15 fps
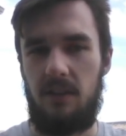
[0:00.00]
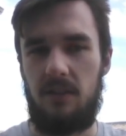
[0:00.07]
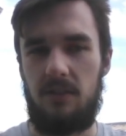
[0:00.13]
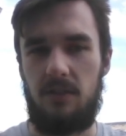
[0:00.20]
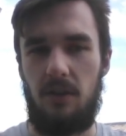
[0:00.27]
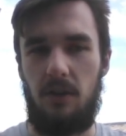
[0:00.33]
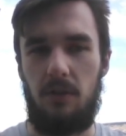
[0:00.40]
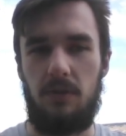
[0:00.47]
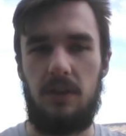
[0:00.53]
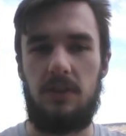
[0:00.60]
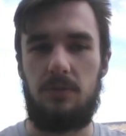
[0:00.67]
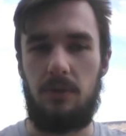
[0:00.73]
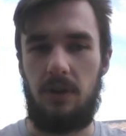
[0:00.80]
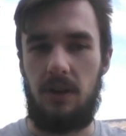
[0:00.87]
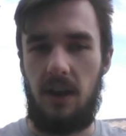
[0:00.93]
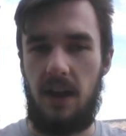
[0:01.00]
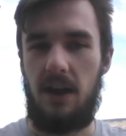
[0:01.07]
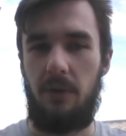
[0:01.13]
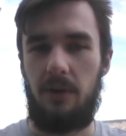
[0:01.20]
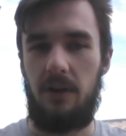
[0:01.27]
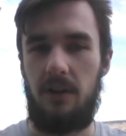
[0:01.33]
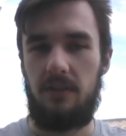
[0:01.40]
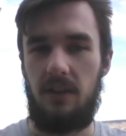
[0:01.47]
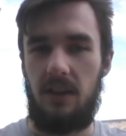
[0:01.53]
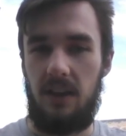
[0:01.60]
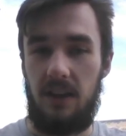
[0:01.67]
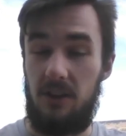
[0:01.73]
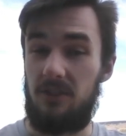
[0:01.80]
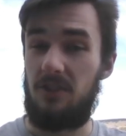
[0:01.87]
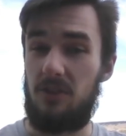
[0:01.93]
So these were in hours.
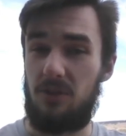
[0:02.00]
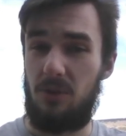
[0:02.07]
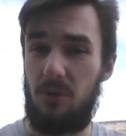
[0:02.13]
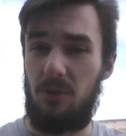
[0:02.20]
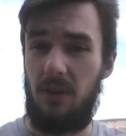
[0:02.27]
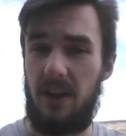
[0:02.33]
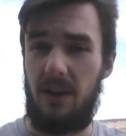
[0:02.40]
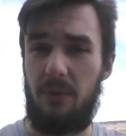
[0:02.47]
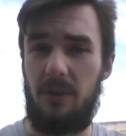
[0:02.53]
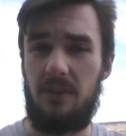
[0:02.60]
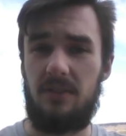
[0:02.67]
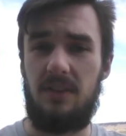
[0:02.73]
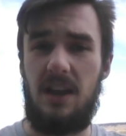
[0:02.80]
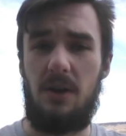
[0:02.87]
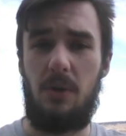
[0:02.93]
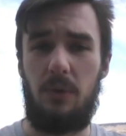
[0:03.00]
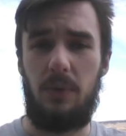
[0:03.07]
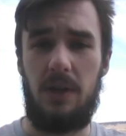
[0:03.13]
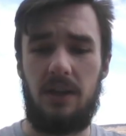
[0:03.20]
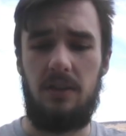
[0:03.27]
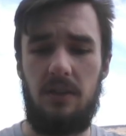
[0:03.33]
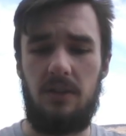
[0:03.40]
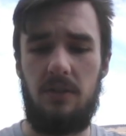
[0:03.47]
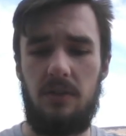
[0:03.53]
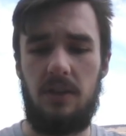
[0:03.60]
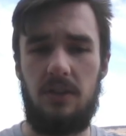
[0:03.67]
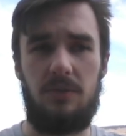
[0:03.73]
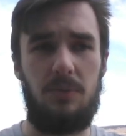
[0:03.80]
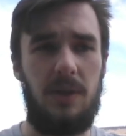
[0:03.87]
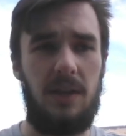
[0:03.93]
Here's our total hours. Now what we can do
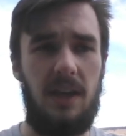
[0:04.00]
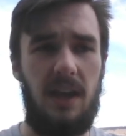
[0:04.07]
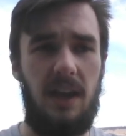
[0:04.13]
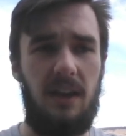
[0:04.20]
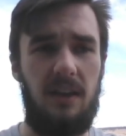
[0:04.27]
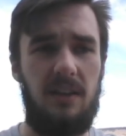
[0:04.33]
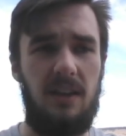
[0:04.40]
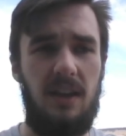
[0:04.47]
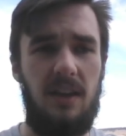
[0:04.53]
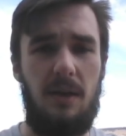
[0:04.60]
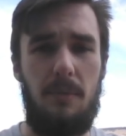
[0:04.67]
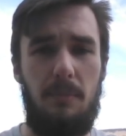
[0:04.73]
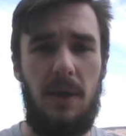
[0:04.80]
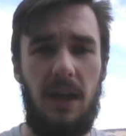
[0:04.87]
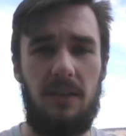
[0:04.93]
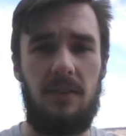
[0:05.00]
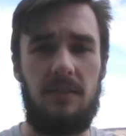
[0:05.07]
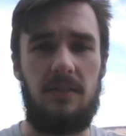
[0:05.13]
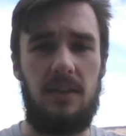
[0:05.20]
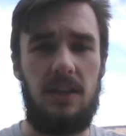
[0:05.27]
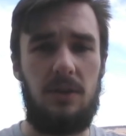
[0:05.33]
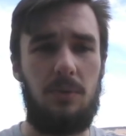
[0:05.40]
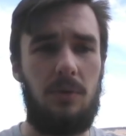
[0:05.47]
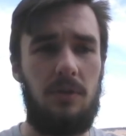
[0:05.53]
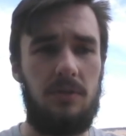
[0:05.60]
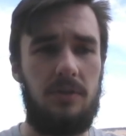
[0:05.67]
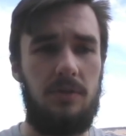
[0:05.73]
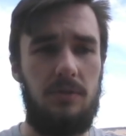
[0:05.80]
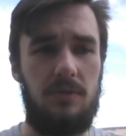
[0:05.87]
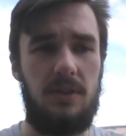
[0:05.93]
is we can make this equal
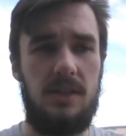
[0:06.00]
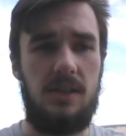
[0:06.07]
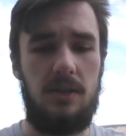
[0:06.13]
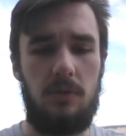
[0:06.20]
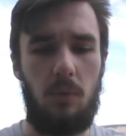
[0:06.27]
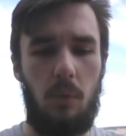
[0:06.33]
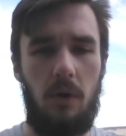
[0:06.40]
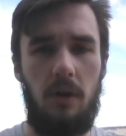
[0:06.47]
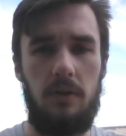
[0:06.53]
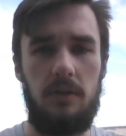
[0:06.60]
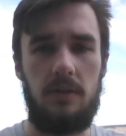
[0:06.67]
to D1